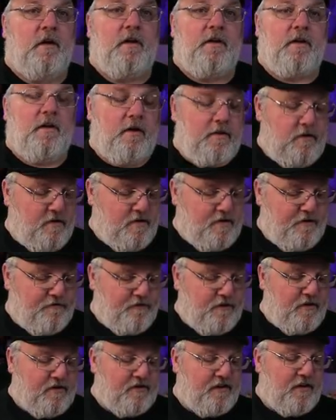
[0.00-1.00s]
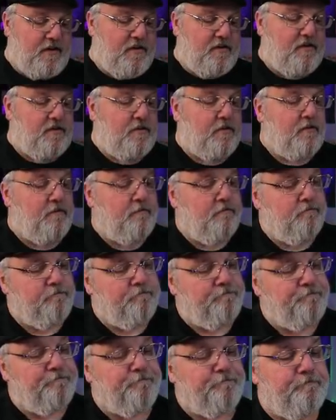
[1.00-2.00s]
The other difference is,
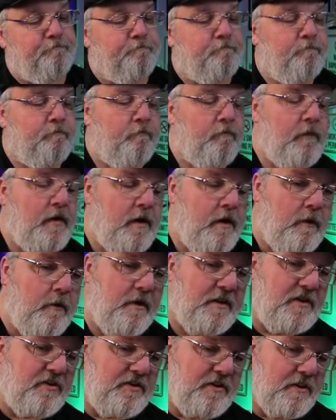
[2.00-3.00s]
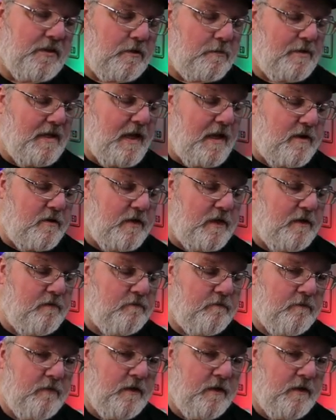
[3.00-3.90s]
with a single battery,